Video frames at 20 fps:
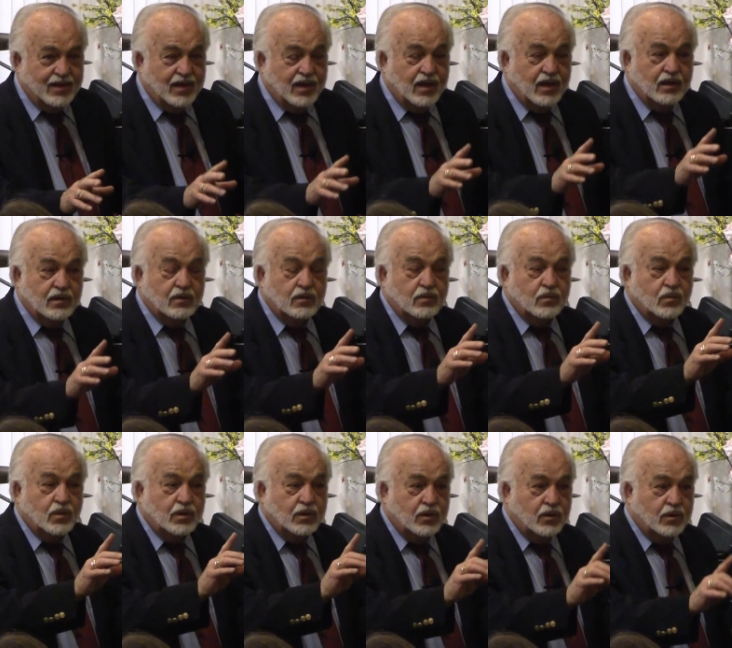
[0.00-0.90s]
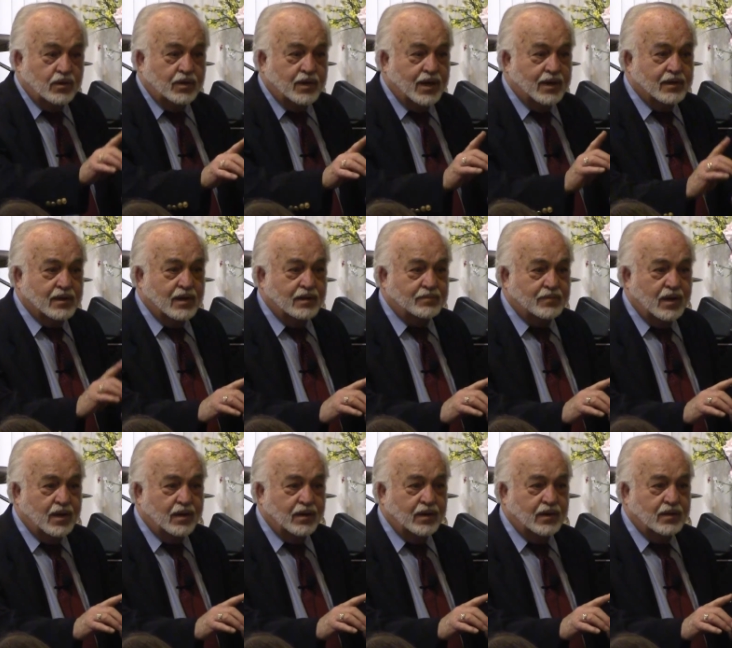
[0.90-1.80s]
And when her and I got
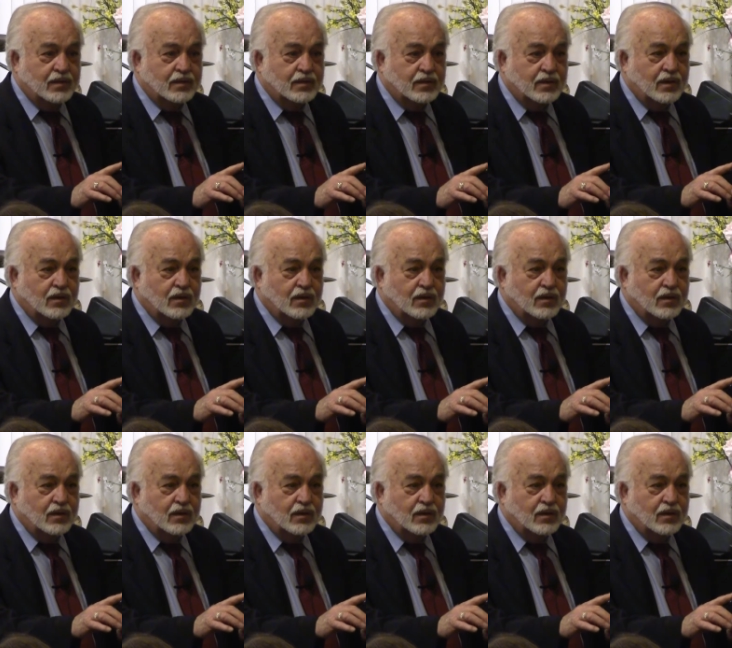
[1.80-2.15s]
married,